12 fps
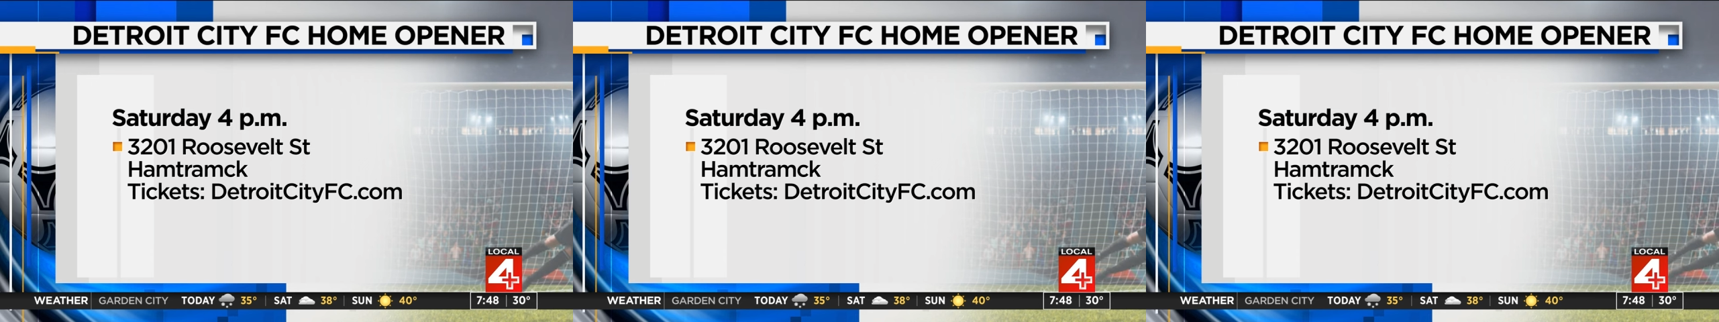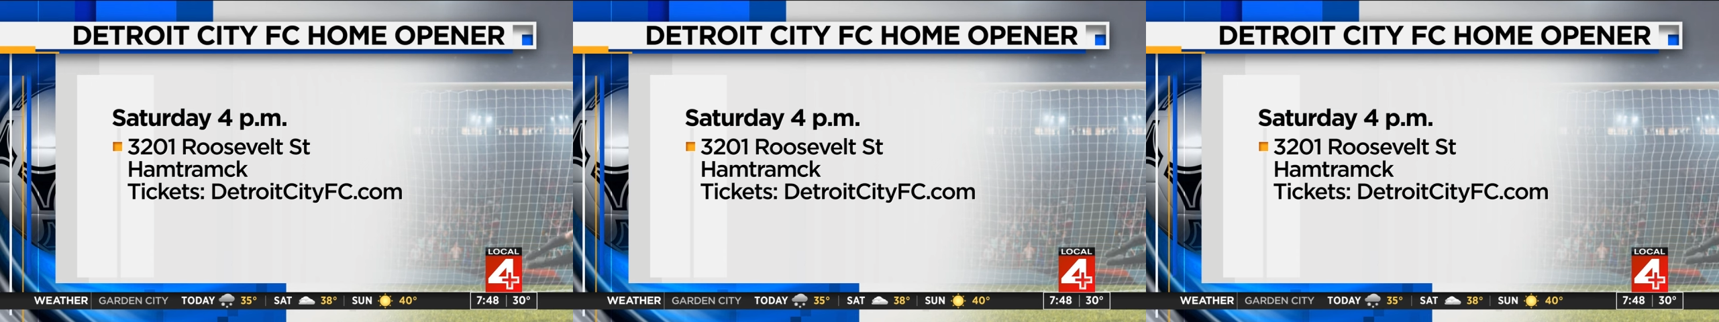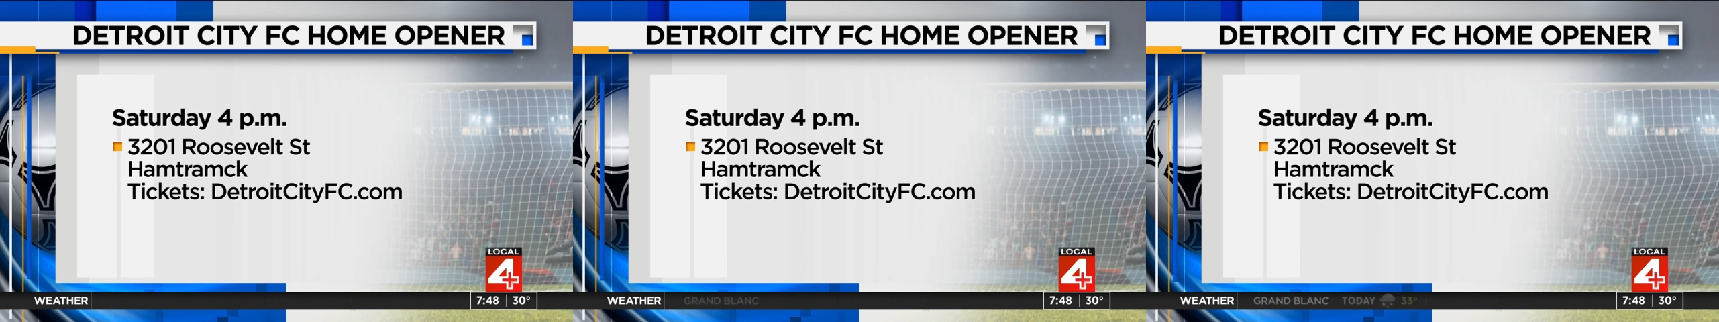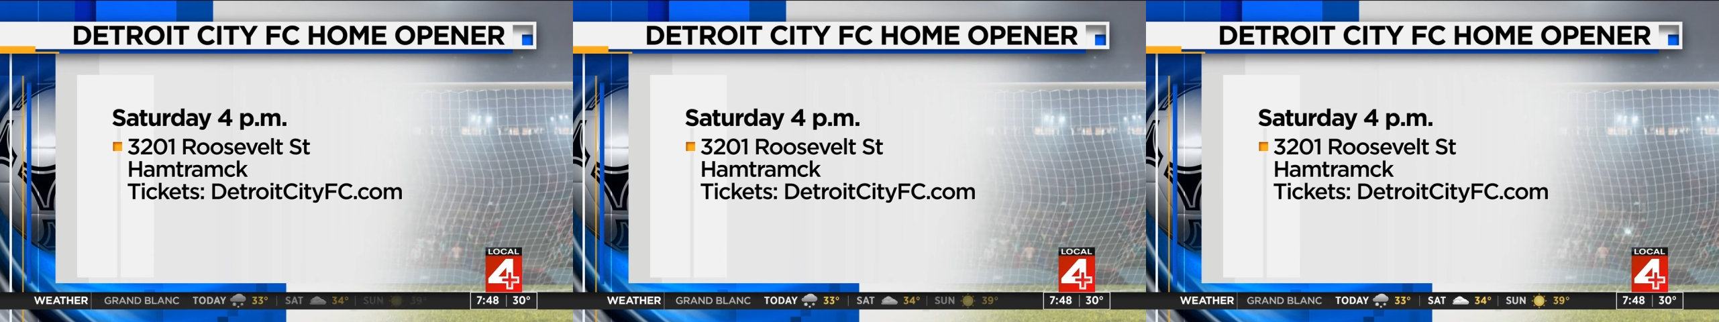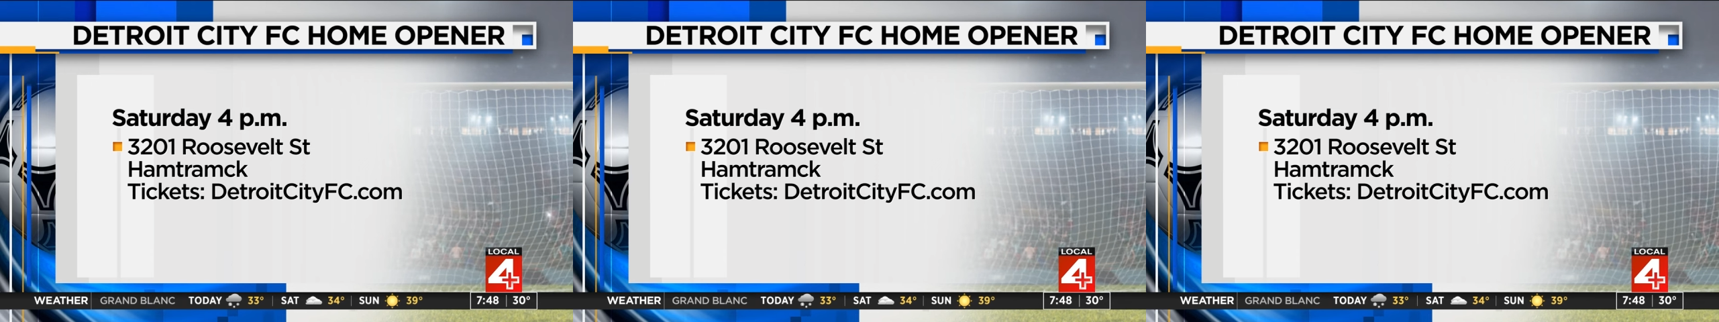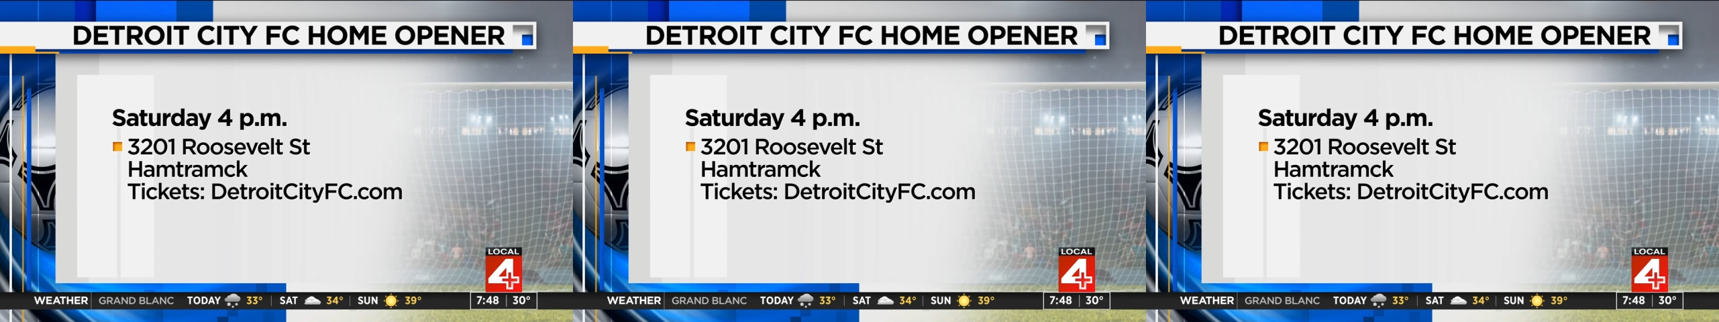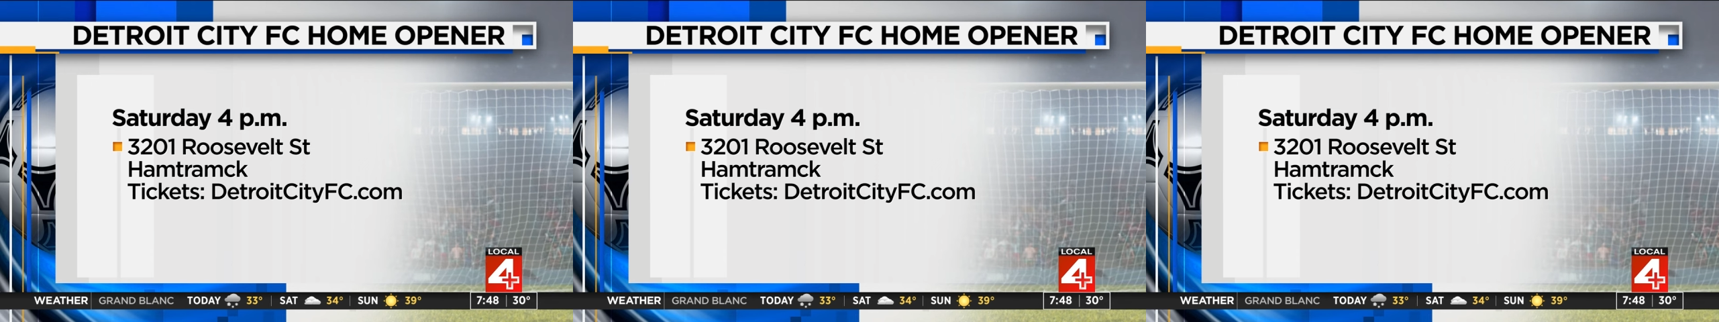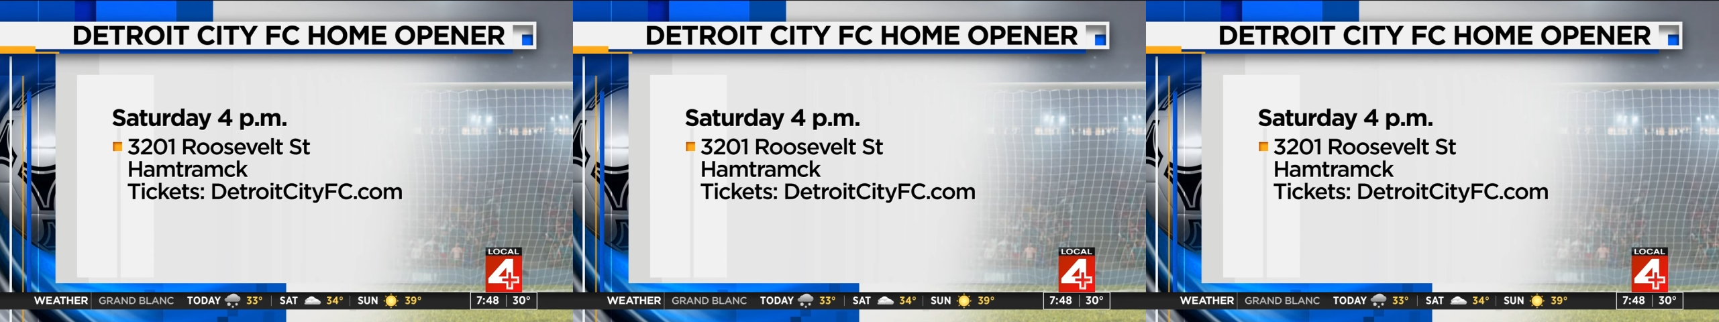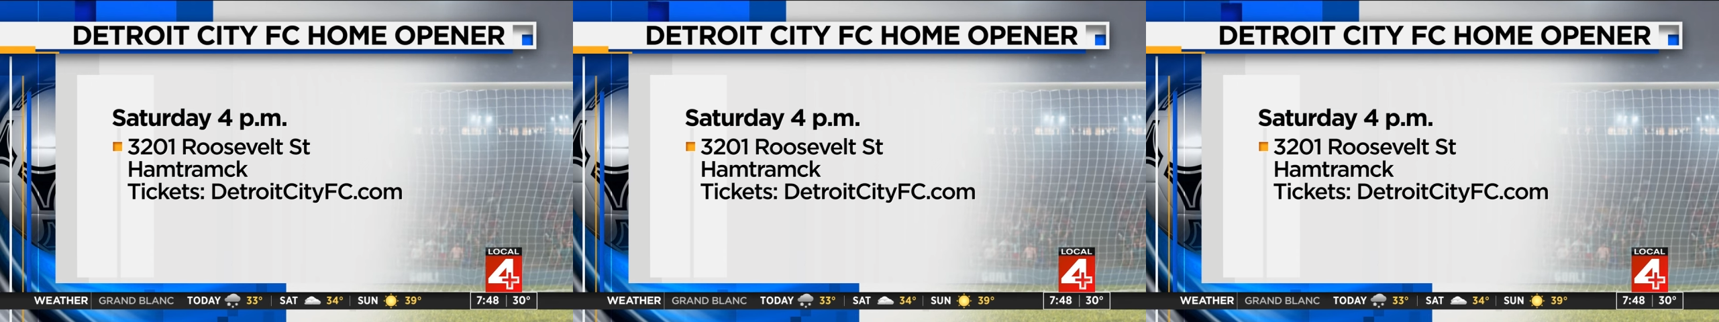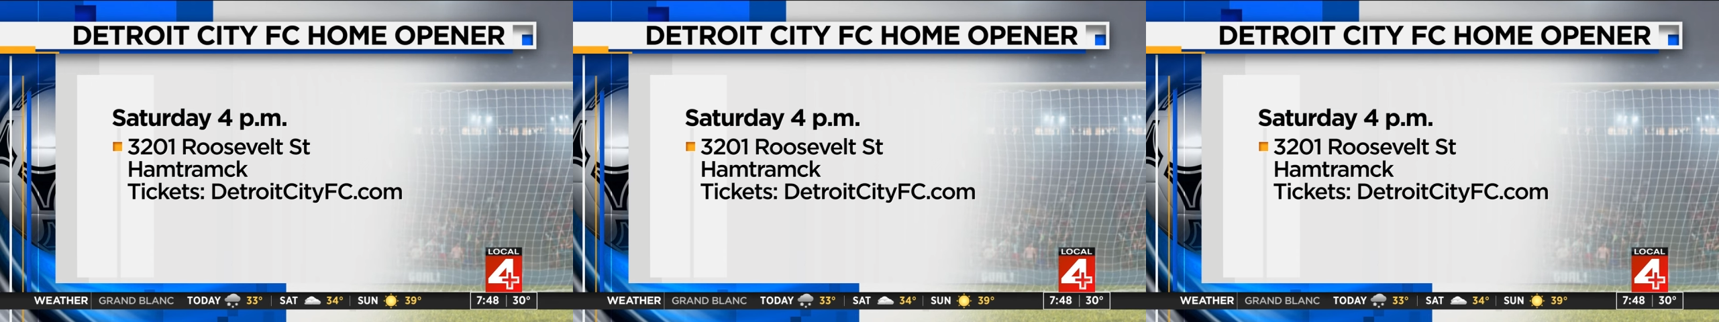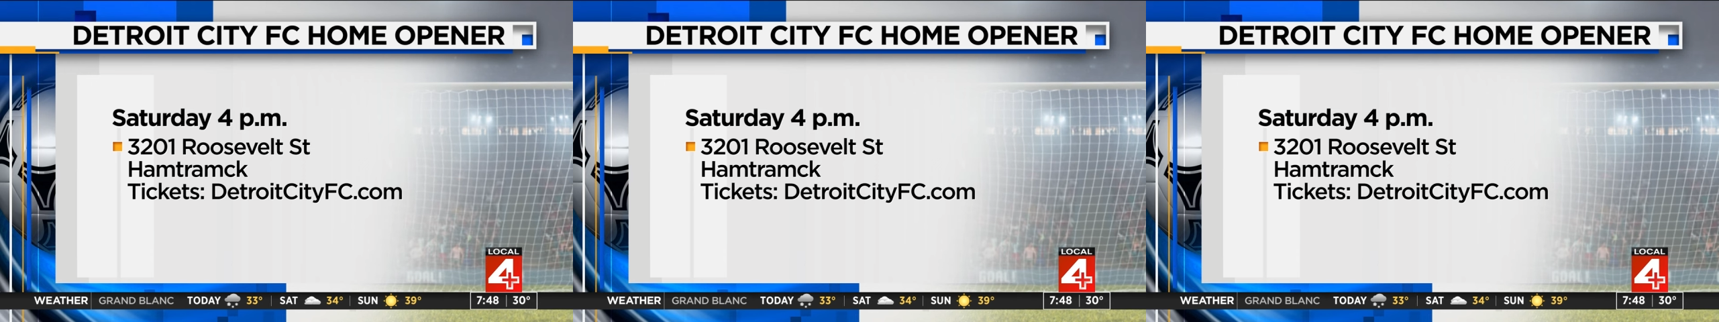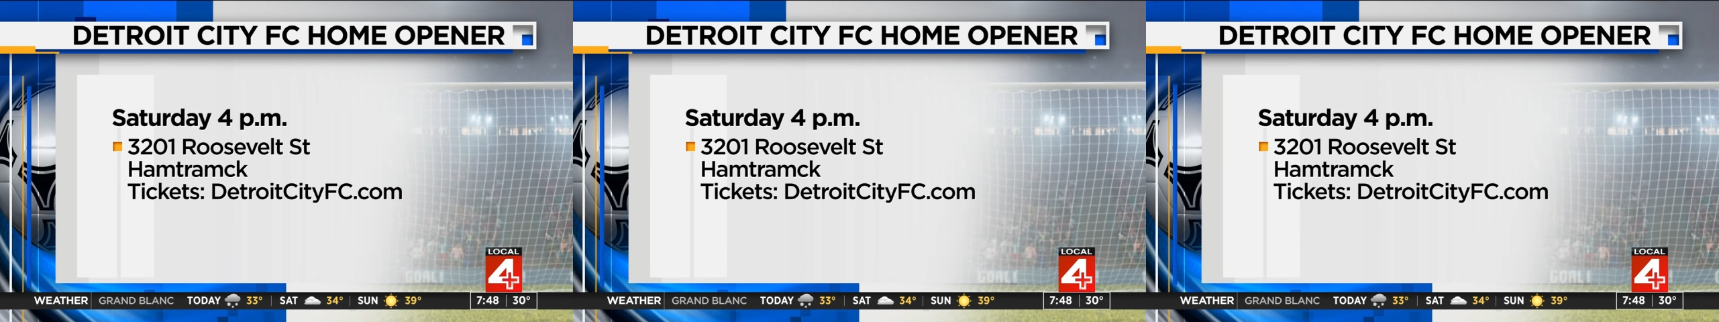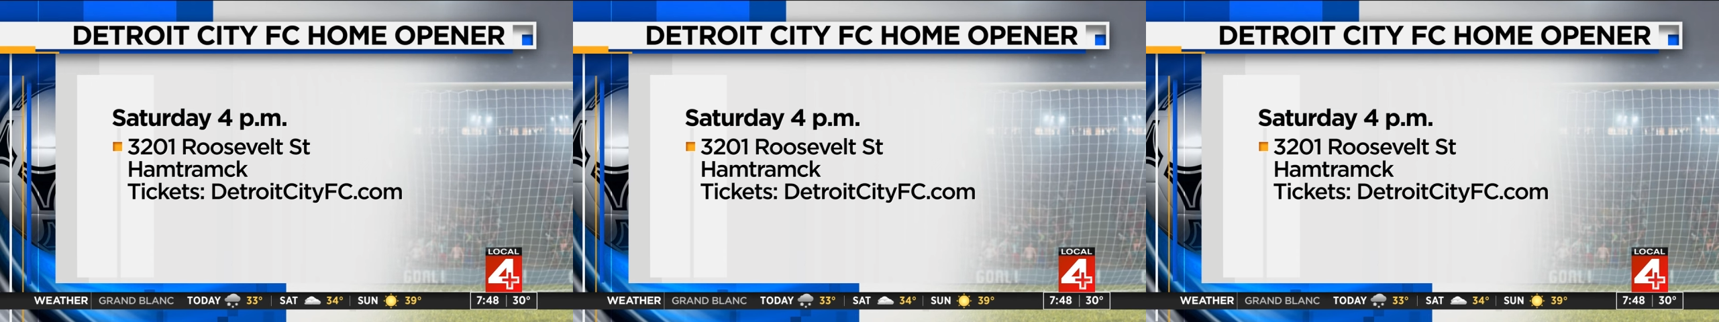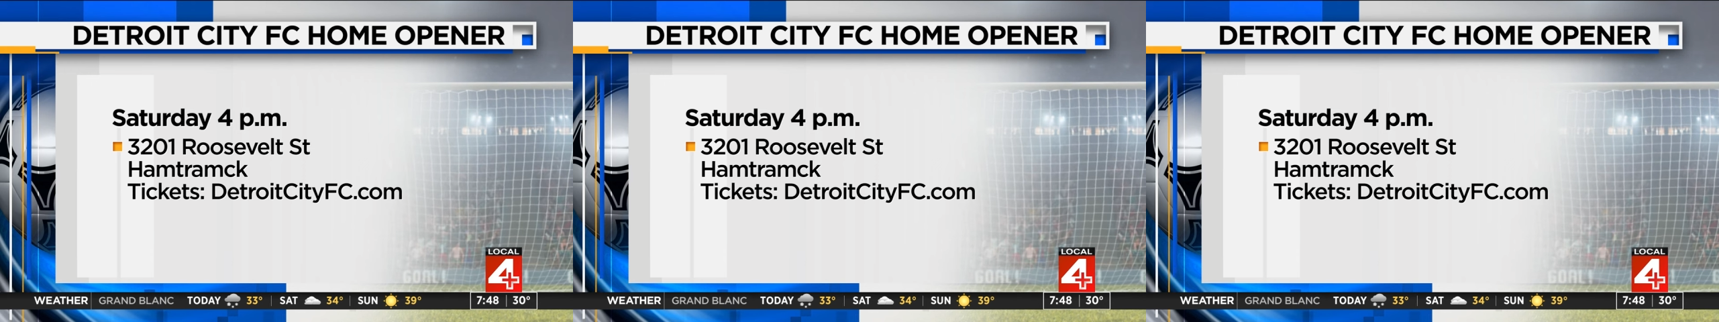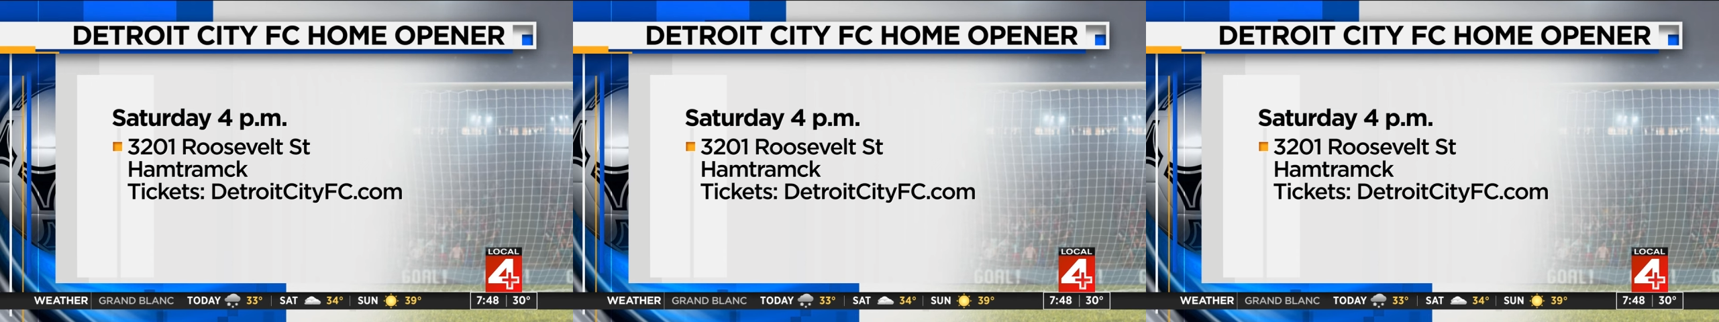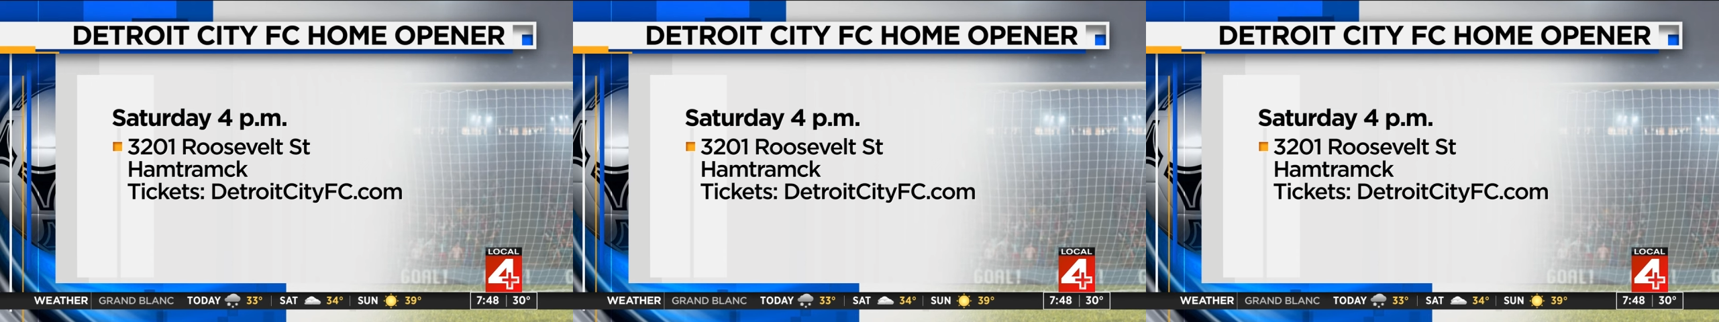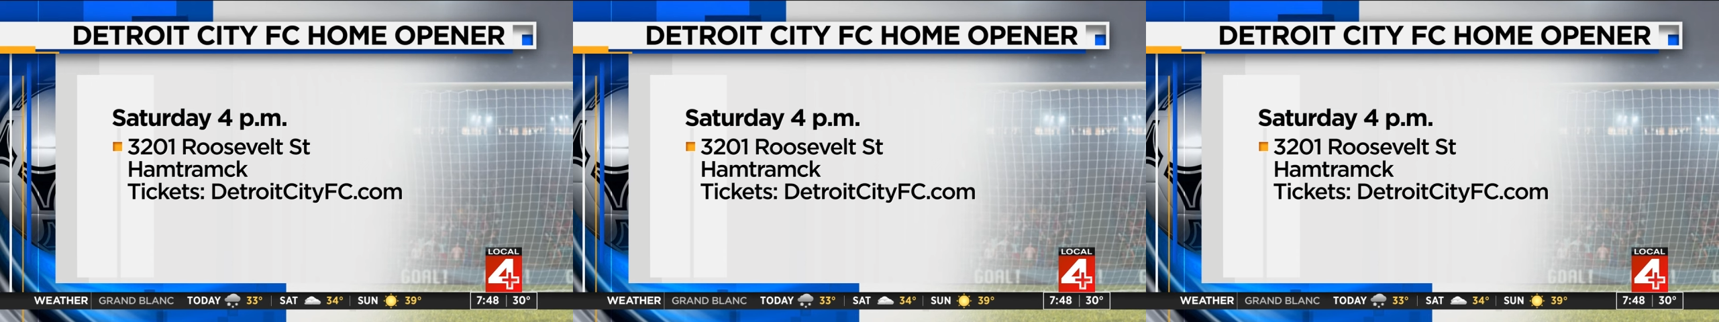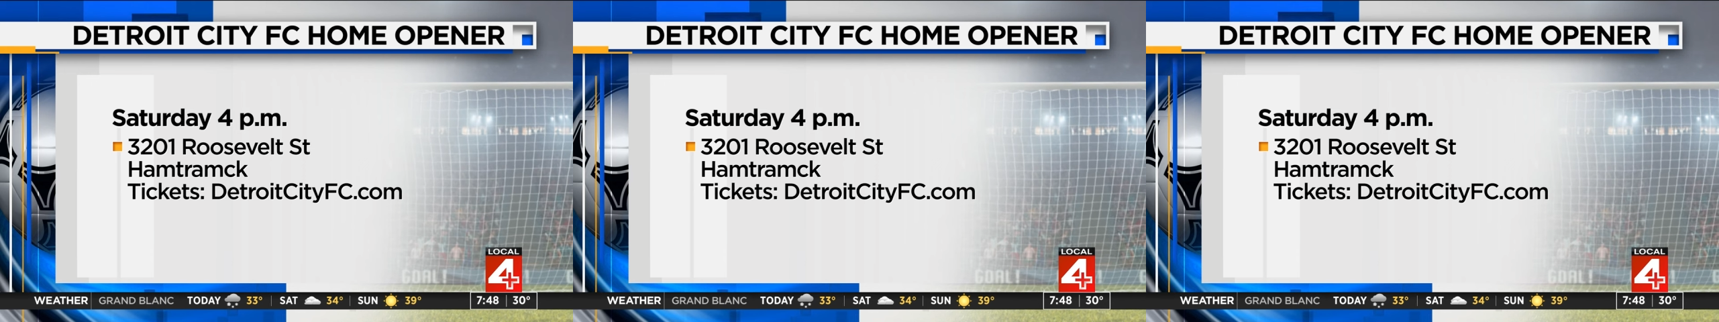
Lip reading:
[unreadable: no face in view]